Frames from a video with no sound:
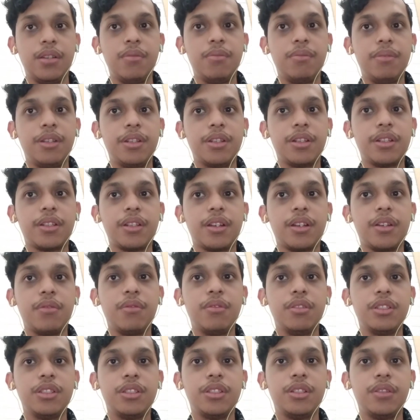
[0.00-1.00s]
because I
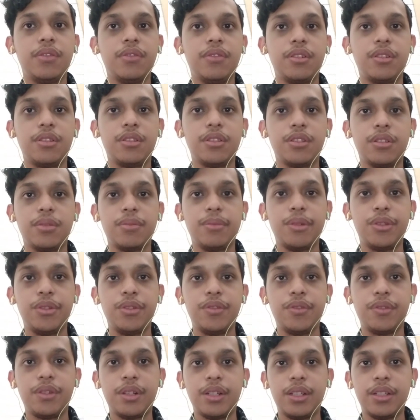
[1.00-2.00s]
was still focused on my
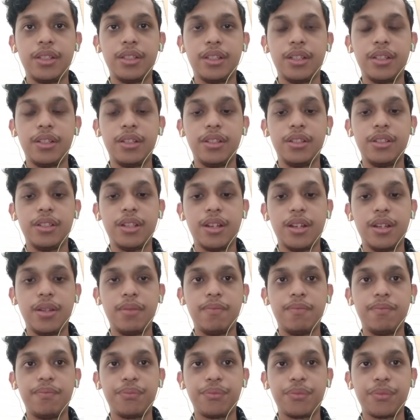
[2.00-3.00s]
new friends at the time.